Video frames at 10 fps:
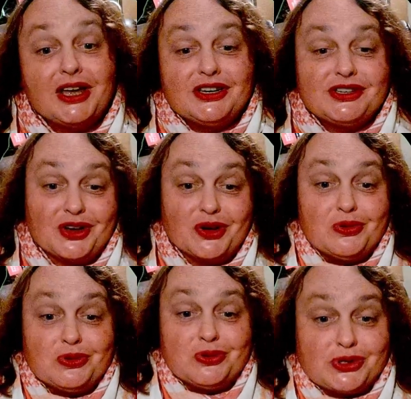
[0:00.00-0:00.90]
See
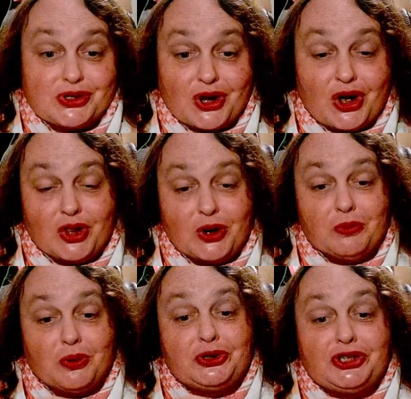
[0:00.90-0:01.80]
who's on their
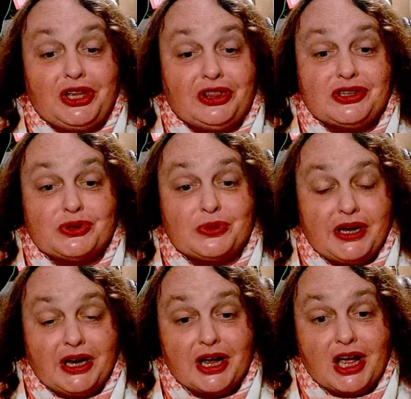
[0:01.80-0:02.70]
bullshit this week.